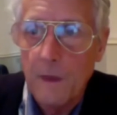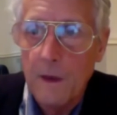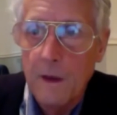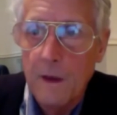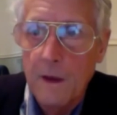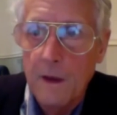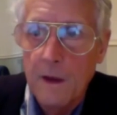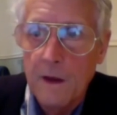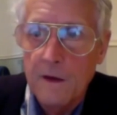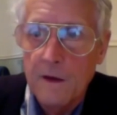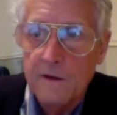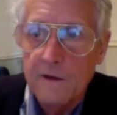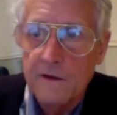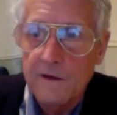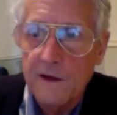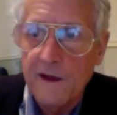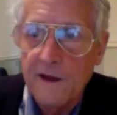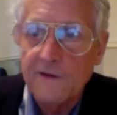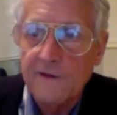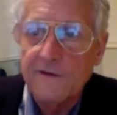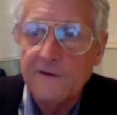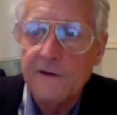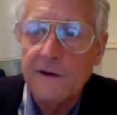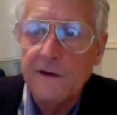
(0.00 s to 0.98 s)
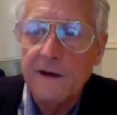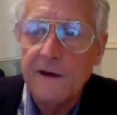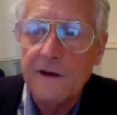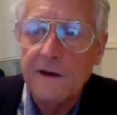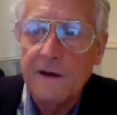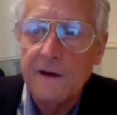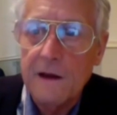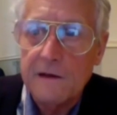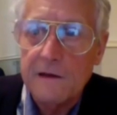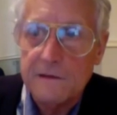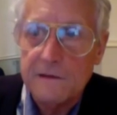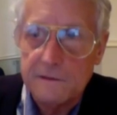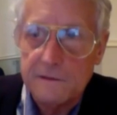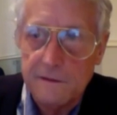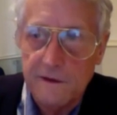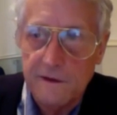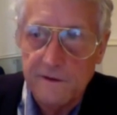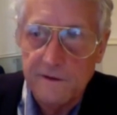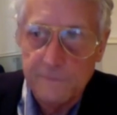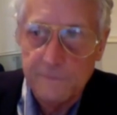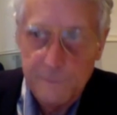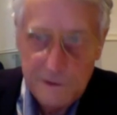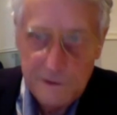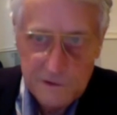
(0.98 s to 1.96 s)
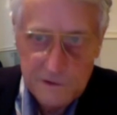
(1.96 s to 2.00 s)
1988, as
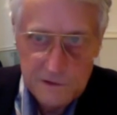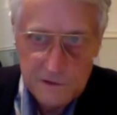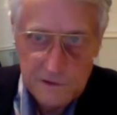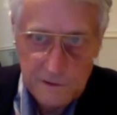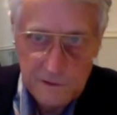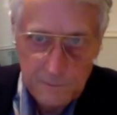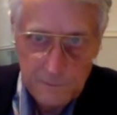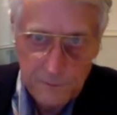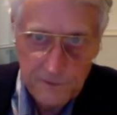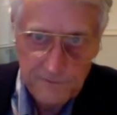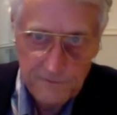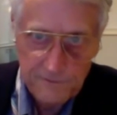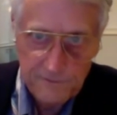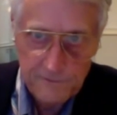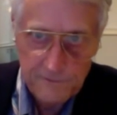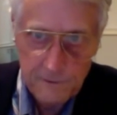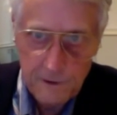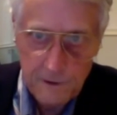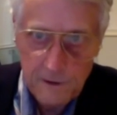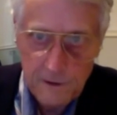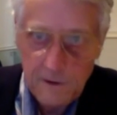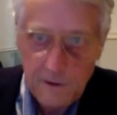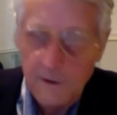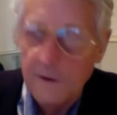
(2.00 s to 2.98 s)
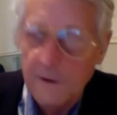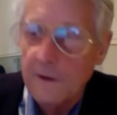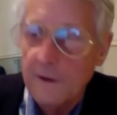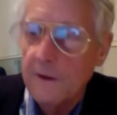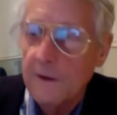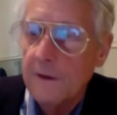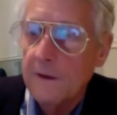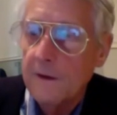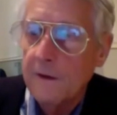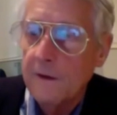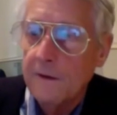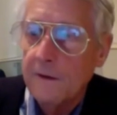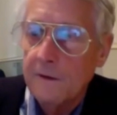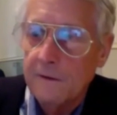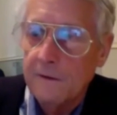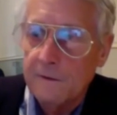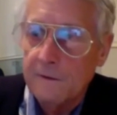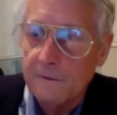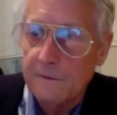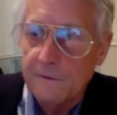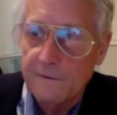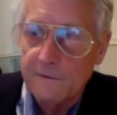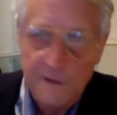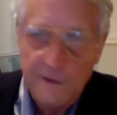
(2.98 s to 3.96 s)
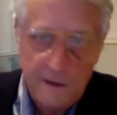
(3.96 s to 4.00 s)
mentioned in the previous talk, the
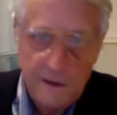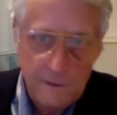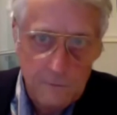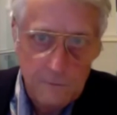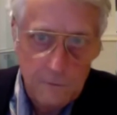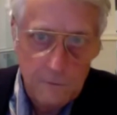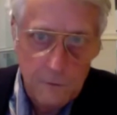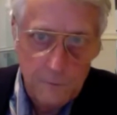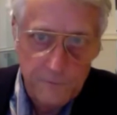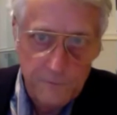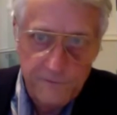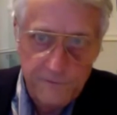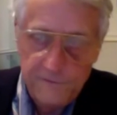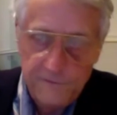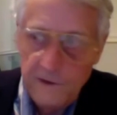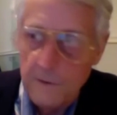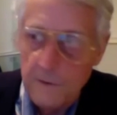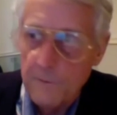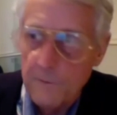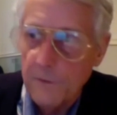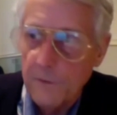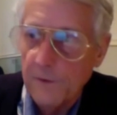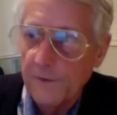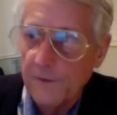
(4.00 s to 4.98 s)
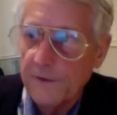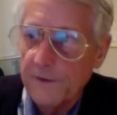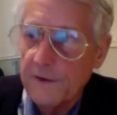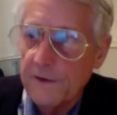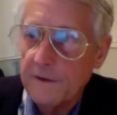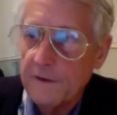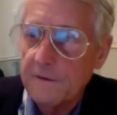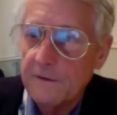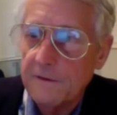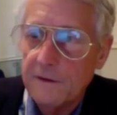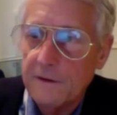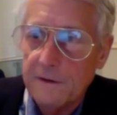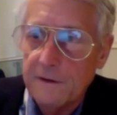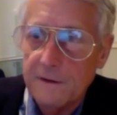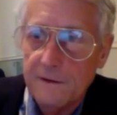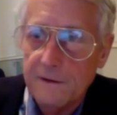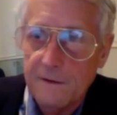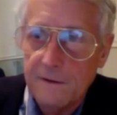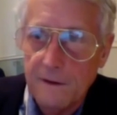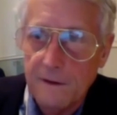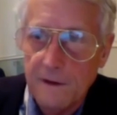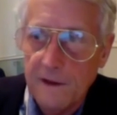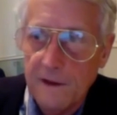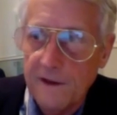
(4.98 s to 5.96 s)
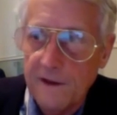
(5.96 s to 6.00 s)
Xanadu group stumbled and,
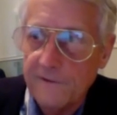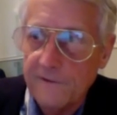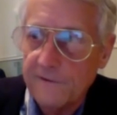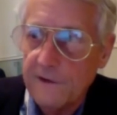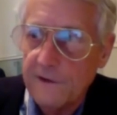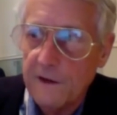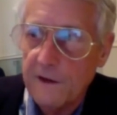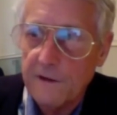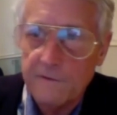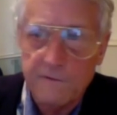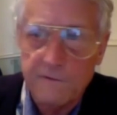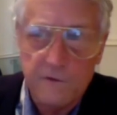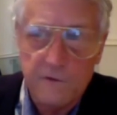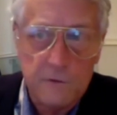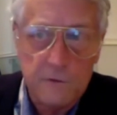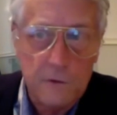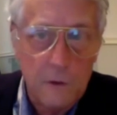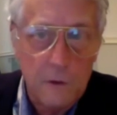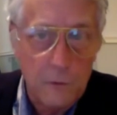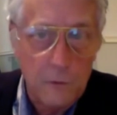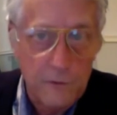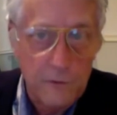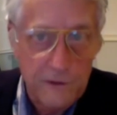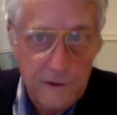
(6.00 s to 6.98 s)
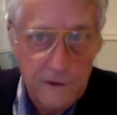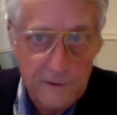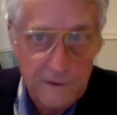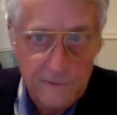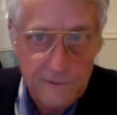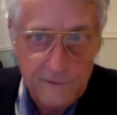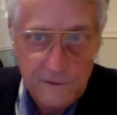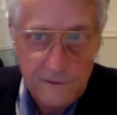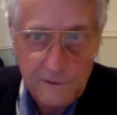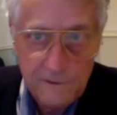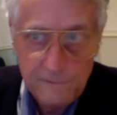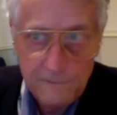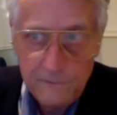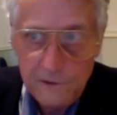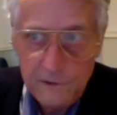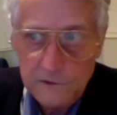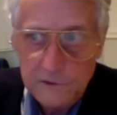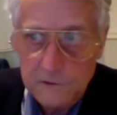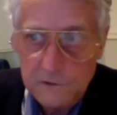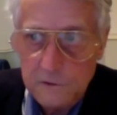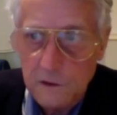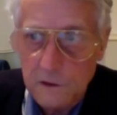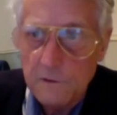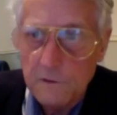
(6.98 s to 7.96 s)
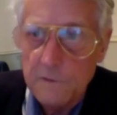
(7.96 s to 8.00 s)
alas, got out of control with the unseating of Roger
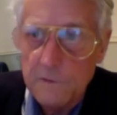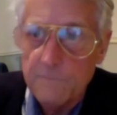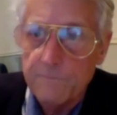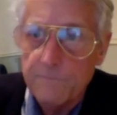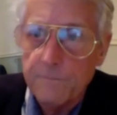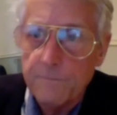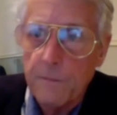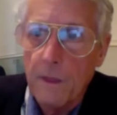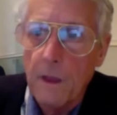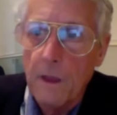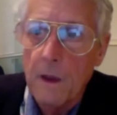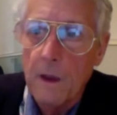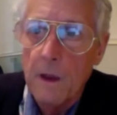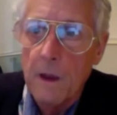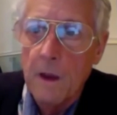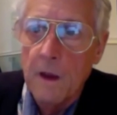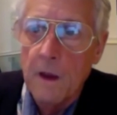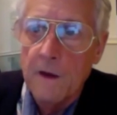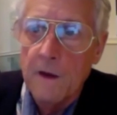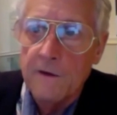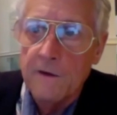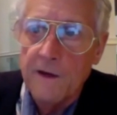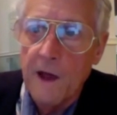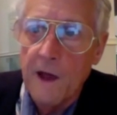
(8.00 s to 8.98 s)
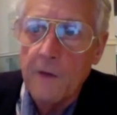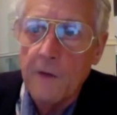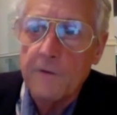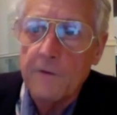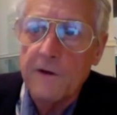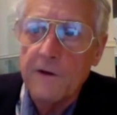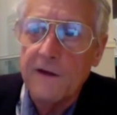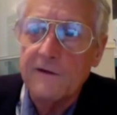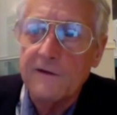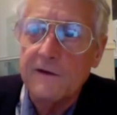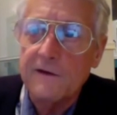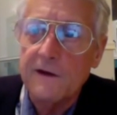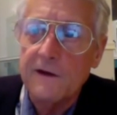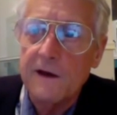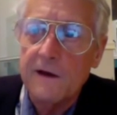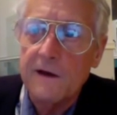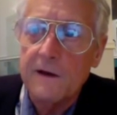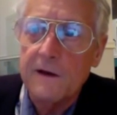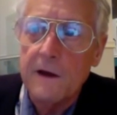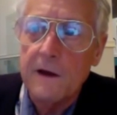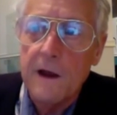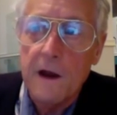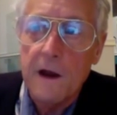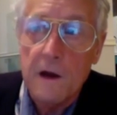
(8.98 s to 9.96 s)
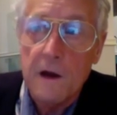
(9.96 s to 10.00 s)
Gregory. Now to
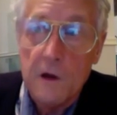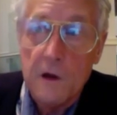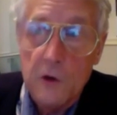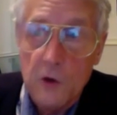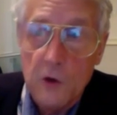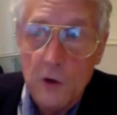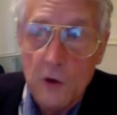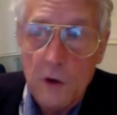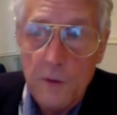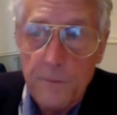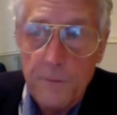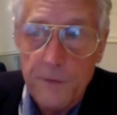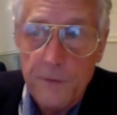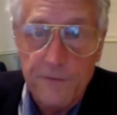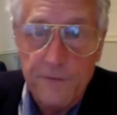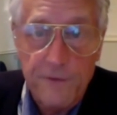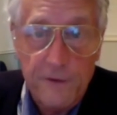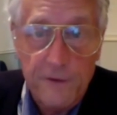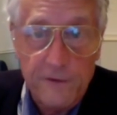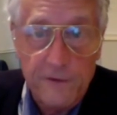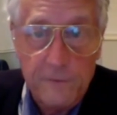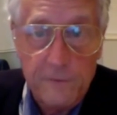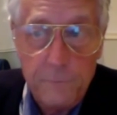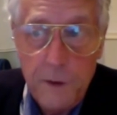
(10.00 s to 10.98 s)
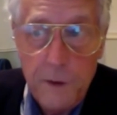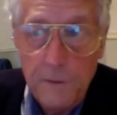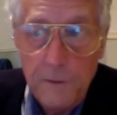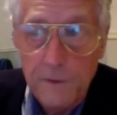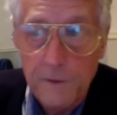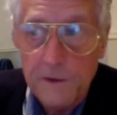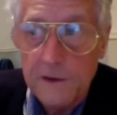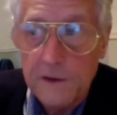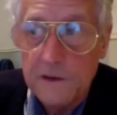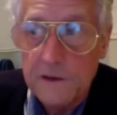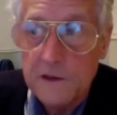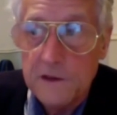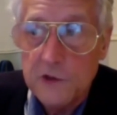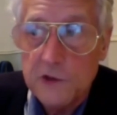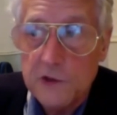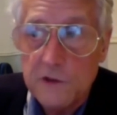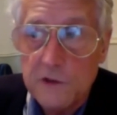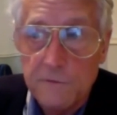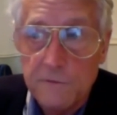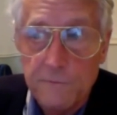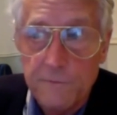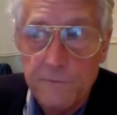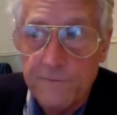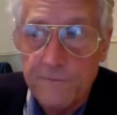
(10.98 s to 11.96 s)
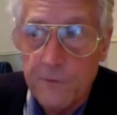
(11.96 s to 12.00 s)
1989, Europe, the first public initiative
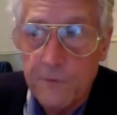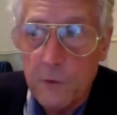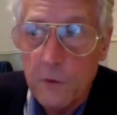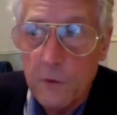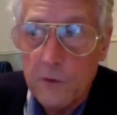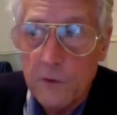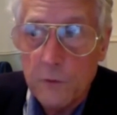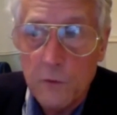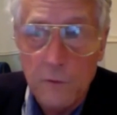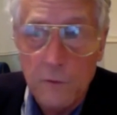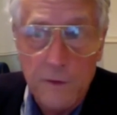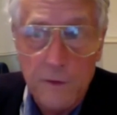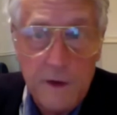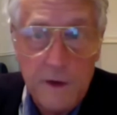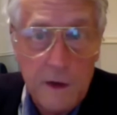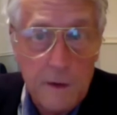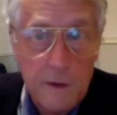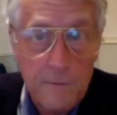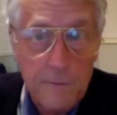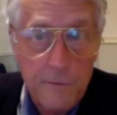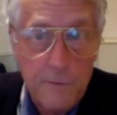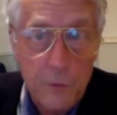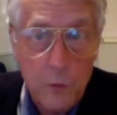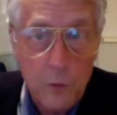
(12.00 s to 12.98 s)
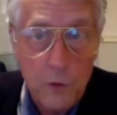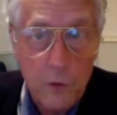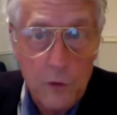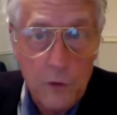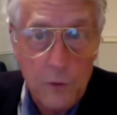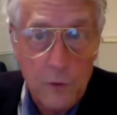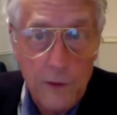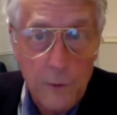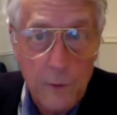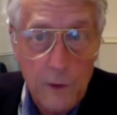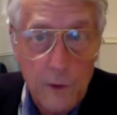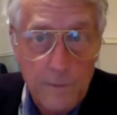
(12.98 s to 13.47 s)
for what will become the World Wide Web.